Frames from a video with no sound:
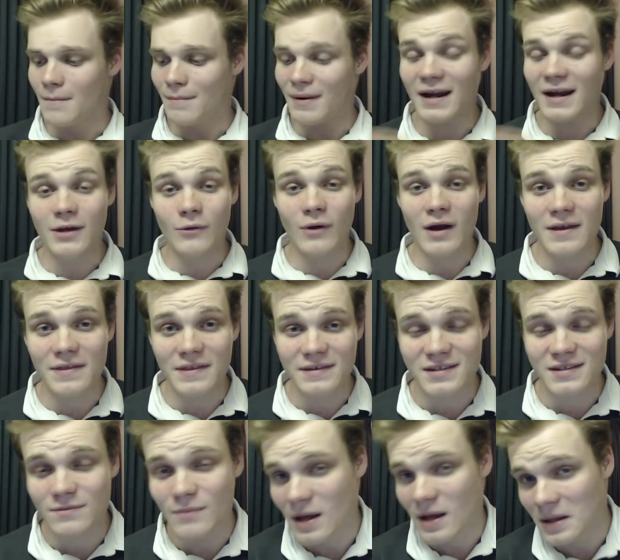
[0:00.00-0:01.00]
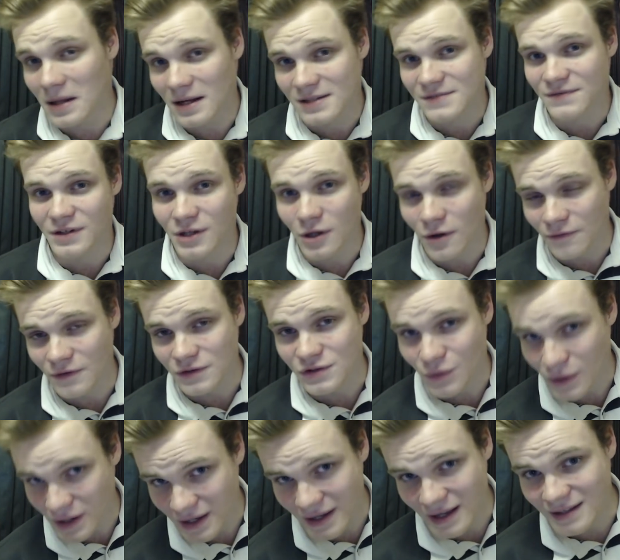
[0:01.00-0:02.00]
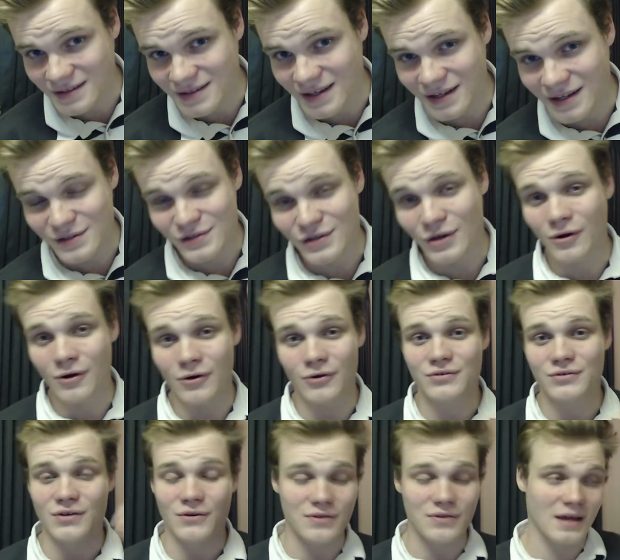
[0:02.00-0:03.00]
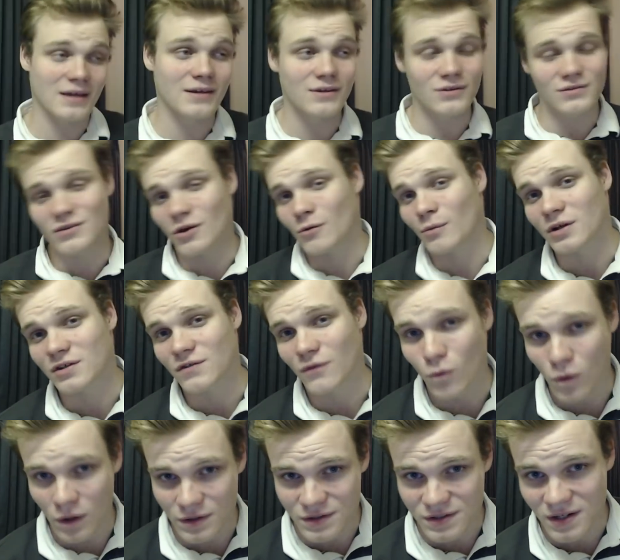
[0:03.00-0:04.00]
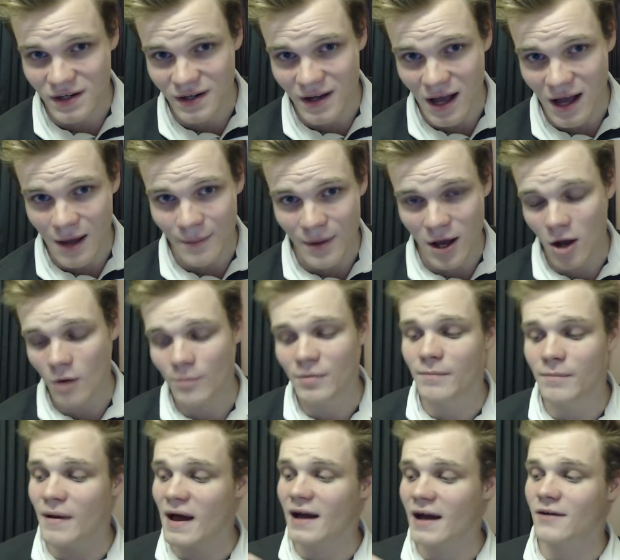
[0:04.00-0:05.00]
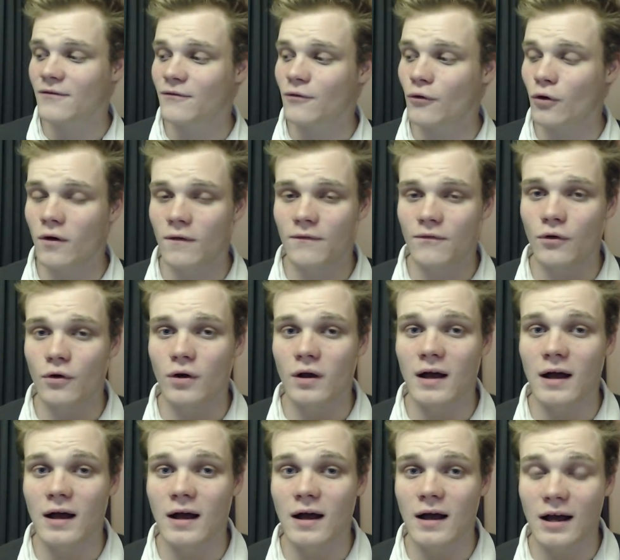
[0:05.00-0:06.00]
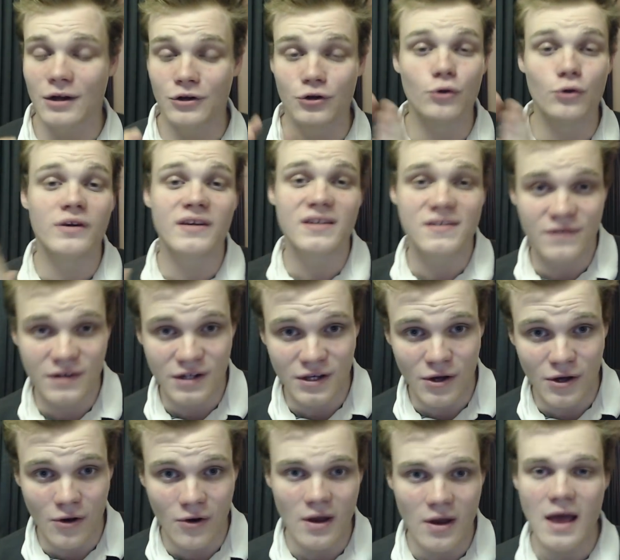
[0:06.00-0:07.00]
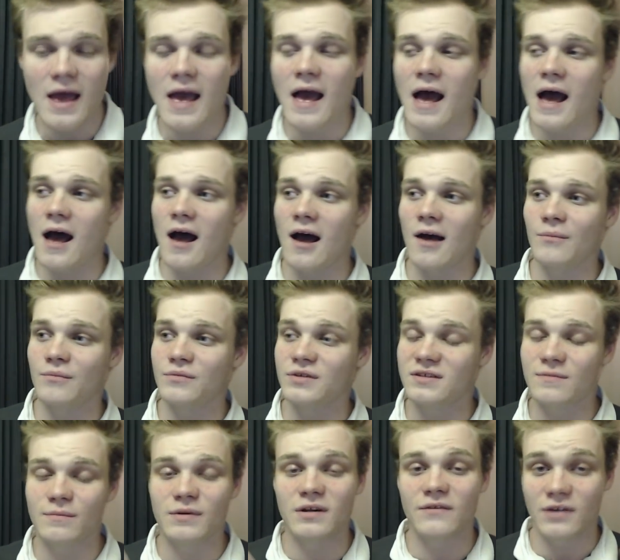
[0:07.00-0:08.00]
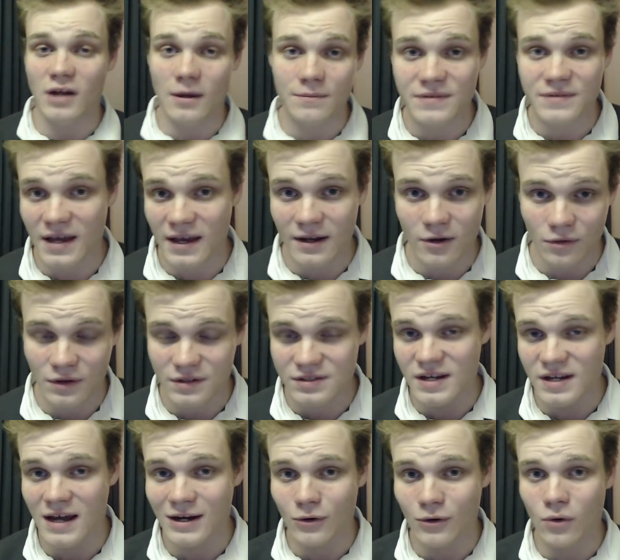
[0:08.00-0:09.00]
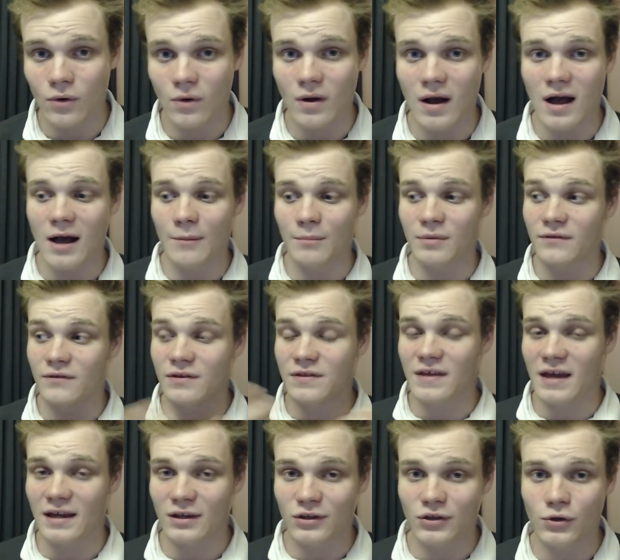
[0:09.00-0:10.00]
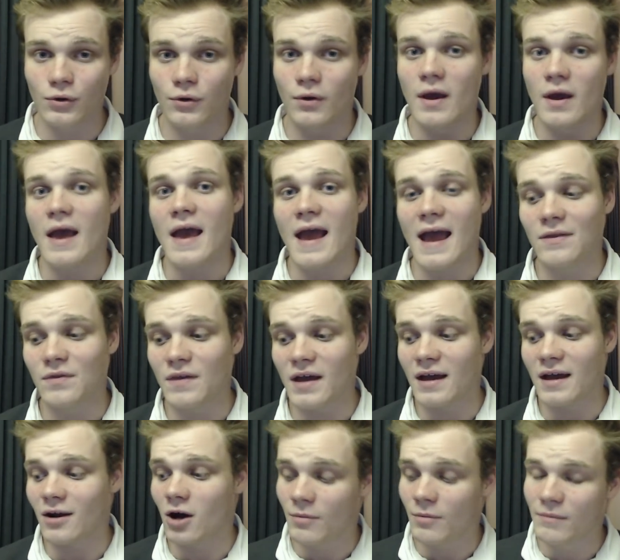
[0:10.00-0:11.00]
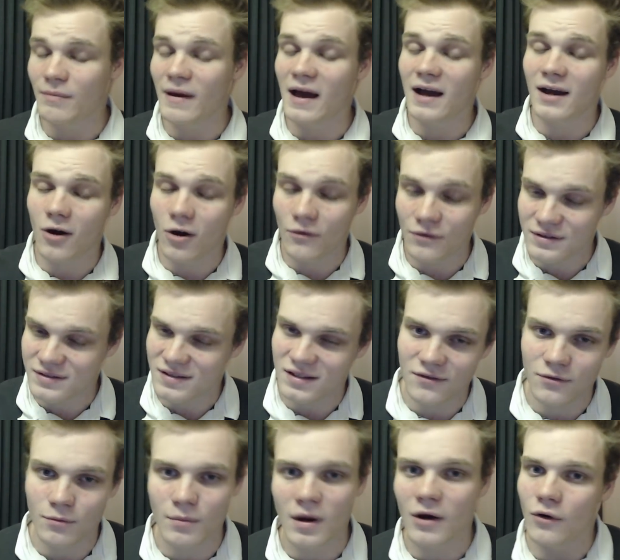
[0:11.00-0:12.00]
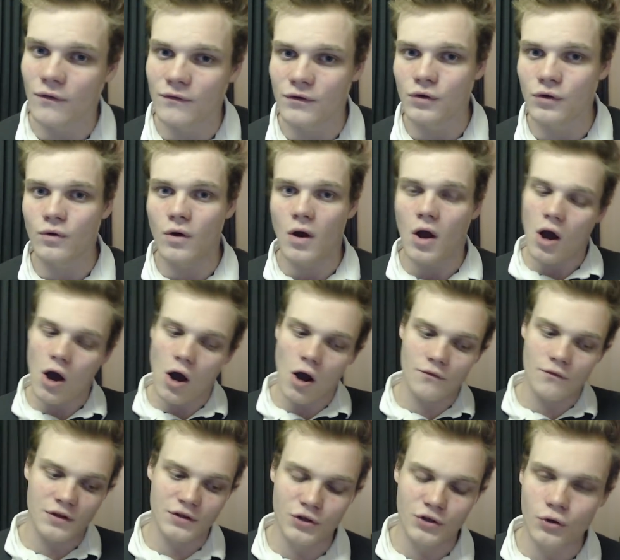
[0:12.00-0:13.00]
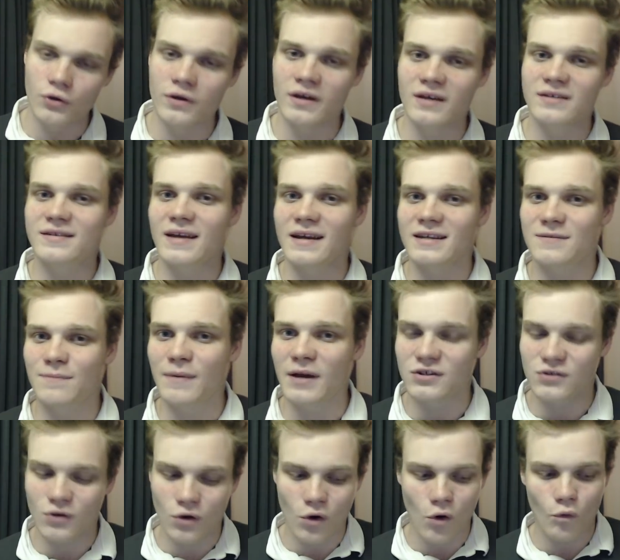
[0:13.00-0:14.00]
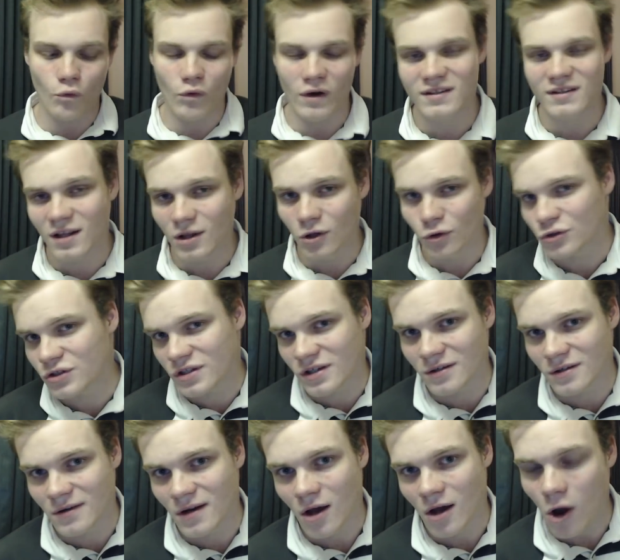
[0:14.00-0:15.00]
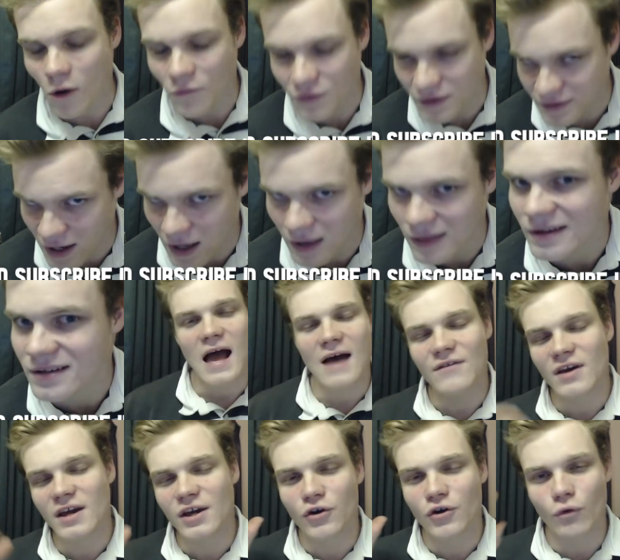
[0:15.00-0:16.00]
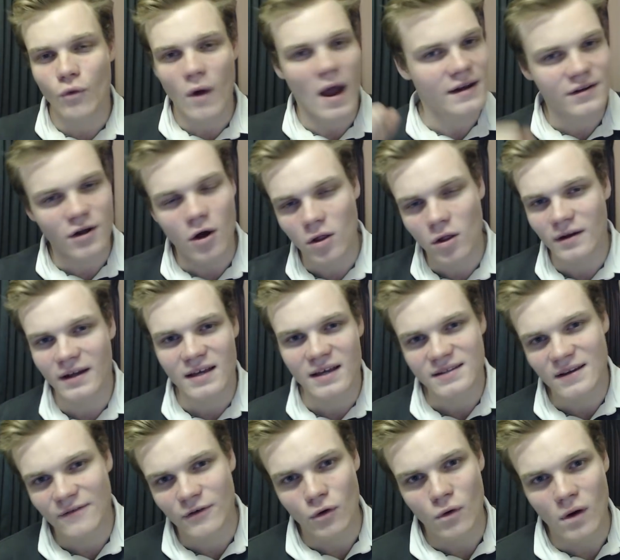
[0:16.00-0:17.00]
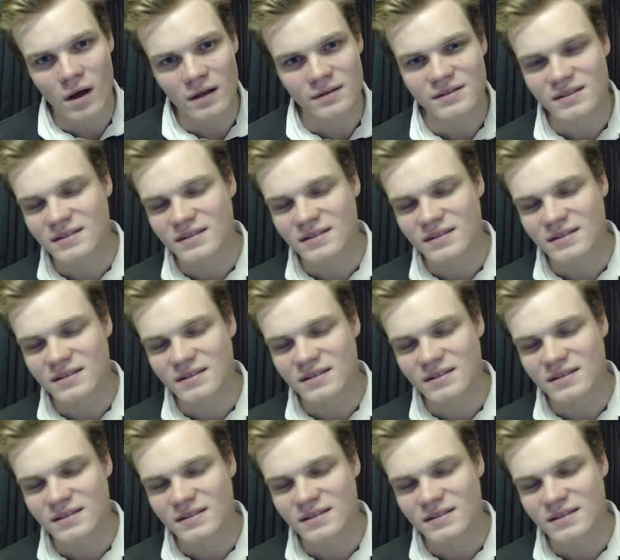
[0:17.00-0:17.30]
But anyway, this is my last video for 2018. So thank you so much for watching. I'll be back for a New Year's video. Just a bit of an update on the channel. Bit of a thank you. And then I'll be back, obviously, for my review of the New Year's Day special resolution of the Daleks. Have a great holidays, everyone.